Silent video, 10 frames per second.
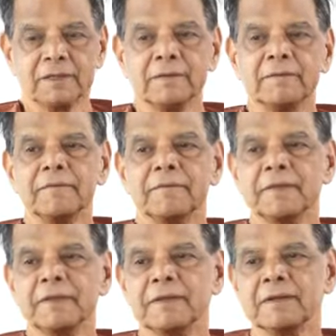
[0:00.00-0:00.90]

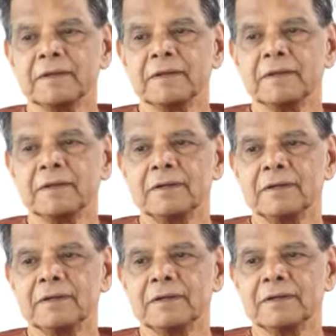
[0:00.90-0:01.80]

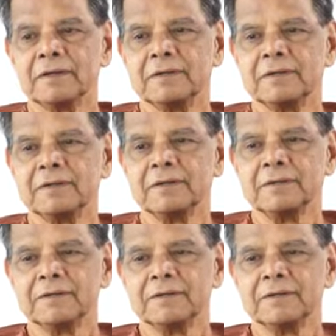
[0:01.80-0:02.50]
[no speech]